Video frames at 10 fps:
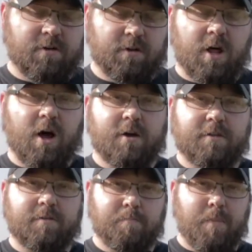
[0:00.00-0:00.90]
lock
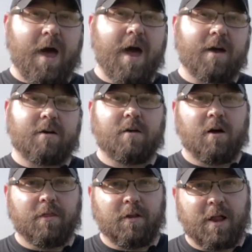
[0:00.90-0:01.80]
back
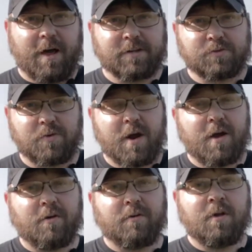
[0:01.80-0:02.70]
on the last
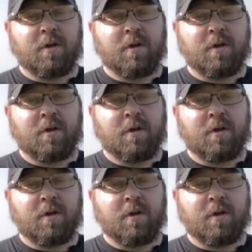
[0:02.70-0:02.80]
round.